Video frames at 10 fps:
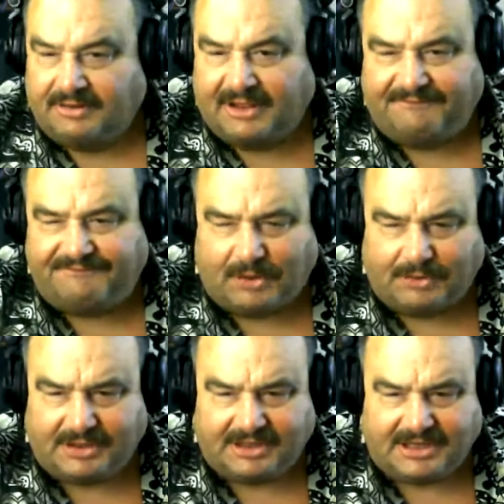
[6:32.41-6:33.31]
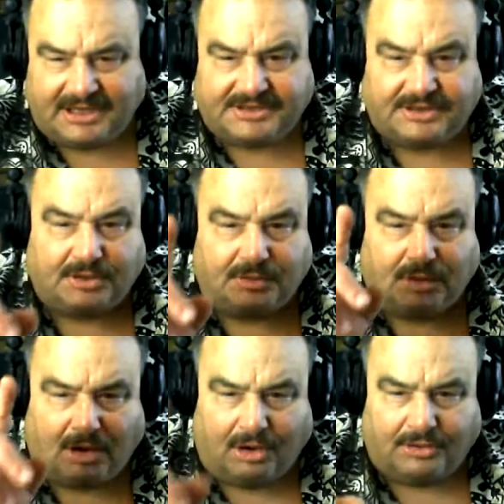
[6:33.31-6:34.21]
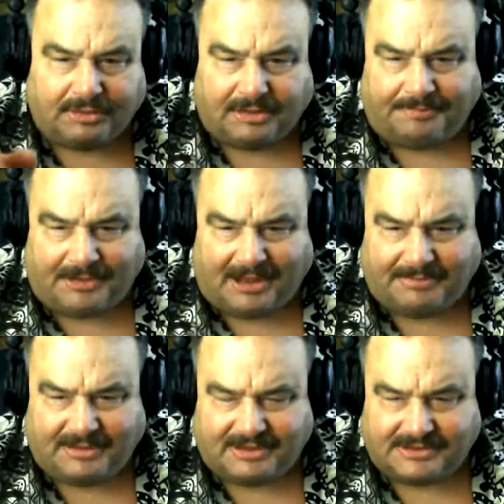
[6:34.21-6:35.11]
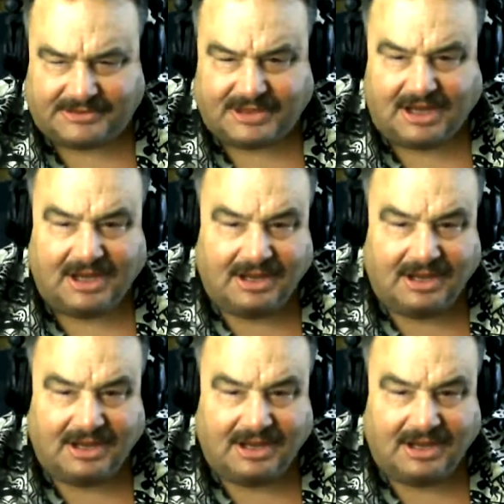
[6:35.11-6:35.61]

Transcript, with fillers: They voted against it. They're all Republicans.